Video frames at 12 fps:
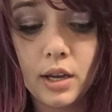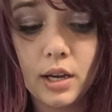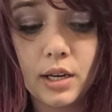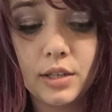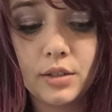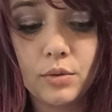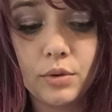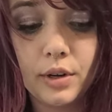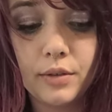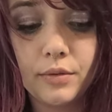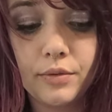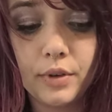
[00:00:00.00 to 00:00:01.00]
any sort
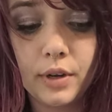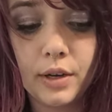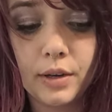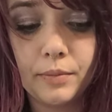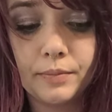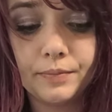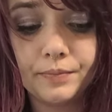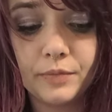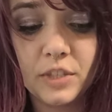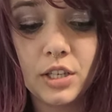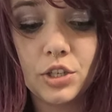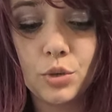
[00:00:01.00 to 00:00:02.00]
of um,
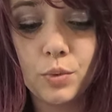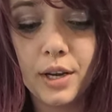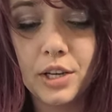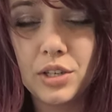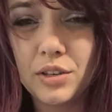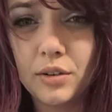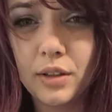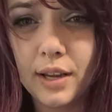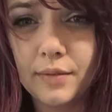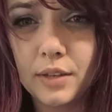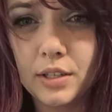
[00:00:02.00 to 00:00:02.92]
situation in your life